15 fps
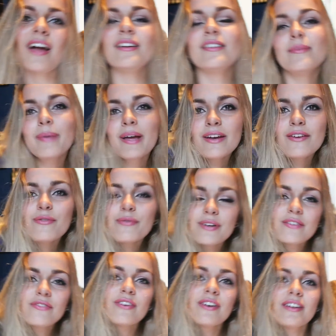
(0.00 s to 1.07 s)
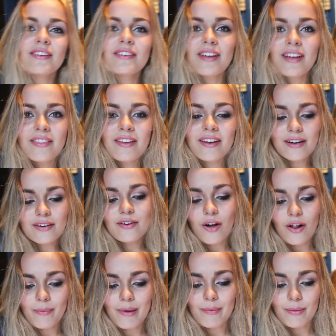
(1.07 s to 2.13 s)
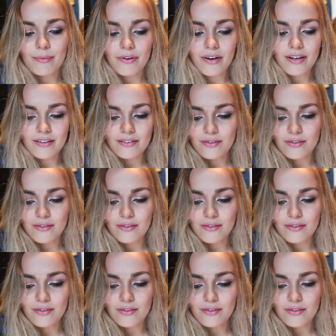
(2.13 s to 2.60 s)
demand a refund and then I'd call my mom crying.